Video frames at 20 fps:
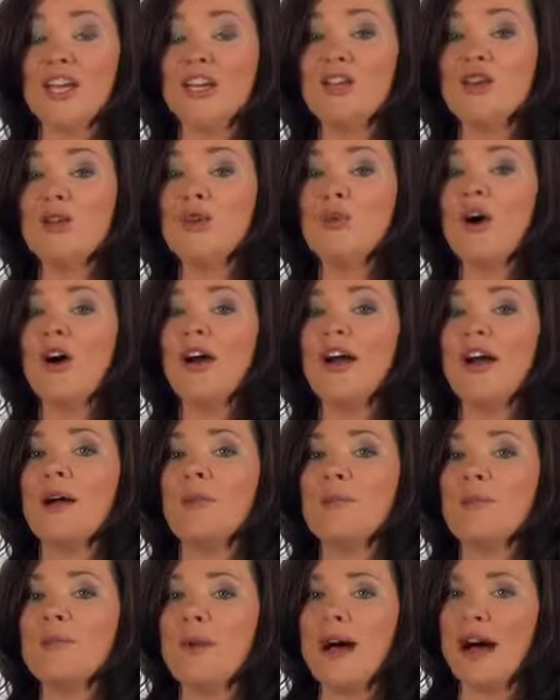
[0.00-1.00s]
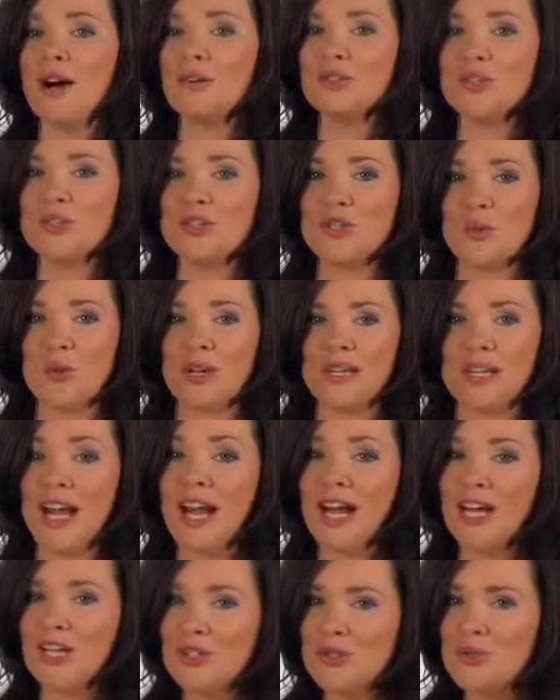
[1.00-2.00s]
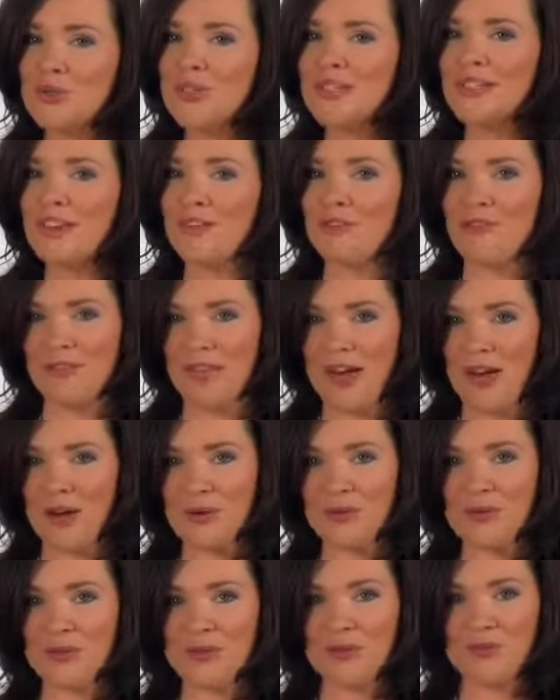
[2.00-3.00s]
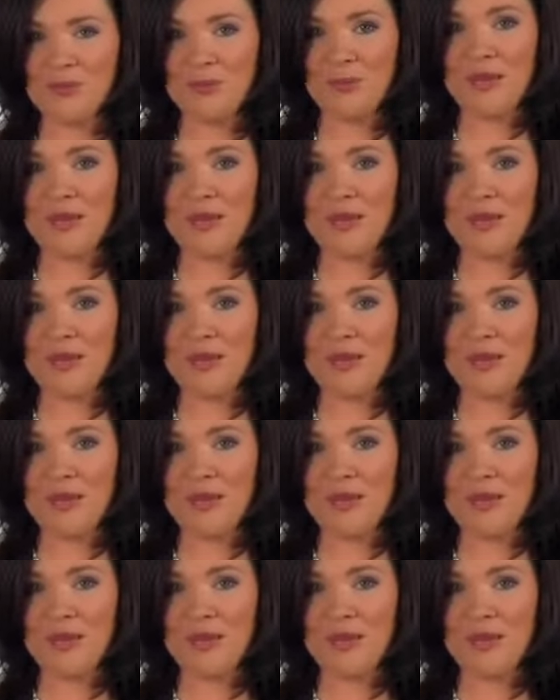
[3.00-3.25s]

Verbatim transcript: You are about to join hundreds of thousands of